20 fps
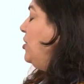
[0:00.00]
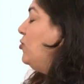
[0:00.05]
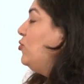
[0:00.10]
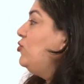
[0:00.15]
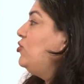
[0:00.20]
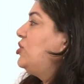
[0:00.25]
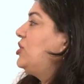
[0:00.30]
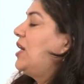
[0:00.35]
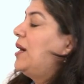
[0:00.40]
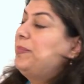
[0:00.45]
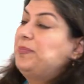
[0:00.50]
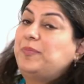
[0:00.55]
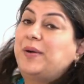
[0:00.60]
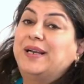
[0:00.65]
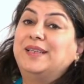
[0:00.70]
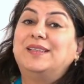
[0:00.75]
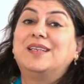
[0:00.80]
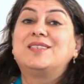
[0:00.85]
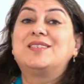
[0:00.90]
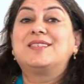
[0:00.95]
be used up
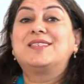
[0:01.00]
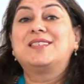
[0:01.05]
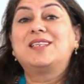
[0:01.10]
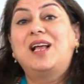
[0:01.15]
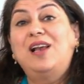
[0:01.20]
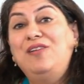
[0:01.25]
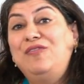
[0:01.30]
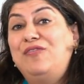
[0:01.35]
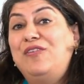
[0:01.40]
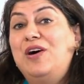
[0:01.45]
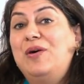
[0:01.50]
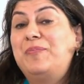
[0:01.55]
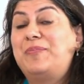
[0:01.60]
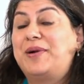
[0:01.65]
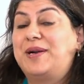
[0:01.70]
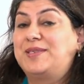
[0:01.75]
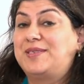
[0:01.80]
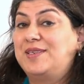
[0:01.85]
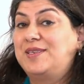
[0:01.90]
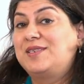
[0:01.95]
by the sulfur
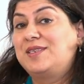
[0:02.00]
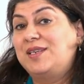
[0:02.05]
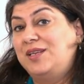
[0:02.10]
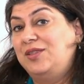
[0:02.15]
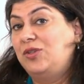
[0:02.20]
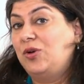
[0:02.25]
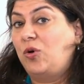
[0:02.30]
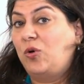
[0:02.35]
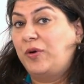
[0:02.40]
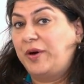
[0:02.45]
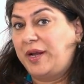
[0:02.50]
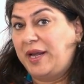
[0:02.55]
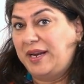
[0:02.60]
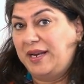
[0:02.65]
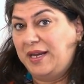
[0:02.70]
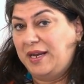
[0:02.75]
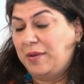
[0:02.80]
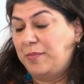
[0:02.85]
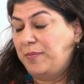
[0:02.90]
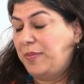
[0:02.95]
present in the
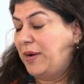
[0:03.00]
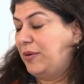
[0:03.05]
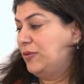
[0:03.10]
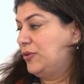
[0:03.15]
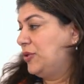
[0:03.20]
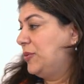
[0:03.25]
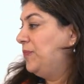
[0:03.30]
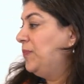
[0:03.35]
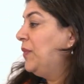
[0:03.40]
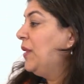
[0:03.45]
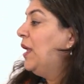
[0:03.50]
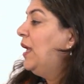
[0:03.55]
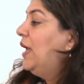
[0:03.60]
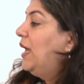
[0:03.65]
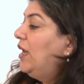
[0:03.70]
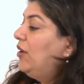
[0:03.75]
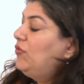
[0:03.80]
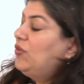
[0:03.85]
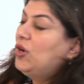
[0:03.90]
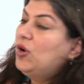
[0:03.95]
organic compound.
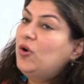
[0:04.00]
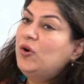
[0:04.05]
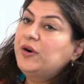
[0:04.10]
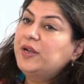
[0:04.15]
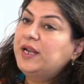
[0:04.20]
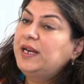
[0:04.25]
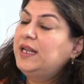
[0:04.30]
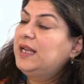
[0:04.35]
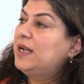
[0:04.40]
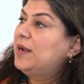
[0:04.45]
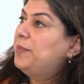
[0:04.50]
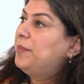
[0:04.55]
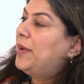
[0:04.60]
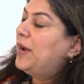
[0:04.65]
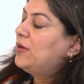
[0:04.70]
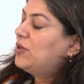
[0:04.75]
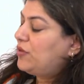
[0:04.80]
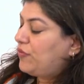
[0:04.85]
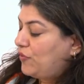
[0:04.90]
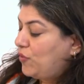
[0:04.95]
If the organic
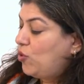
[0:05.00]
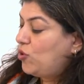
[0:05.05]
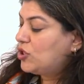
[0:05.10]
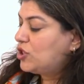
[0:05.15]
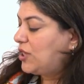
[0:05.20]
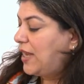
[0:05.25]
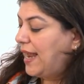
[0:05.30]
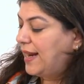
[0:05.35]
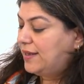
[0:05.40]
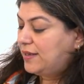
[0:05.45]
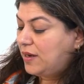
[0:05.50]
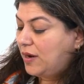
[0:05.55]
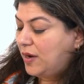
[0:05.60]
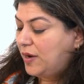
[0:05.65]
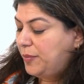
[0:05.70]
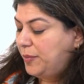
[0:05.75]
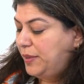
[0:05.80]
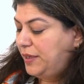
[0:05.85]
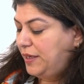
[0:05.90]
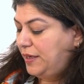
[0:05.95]
compound, of course, had
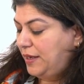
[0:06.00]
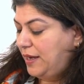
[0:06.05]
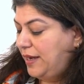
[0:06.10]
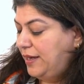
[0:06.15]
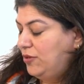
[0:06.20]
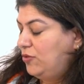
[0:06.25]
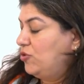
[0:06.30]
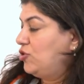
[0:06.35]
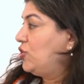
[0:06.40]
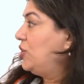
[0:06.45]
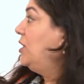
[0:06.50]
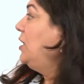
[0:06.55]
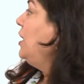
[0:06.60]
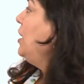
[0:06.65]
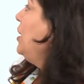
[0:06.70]
carbon and hydrogen,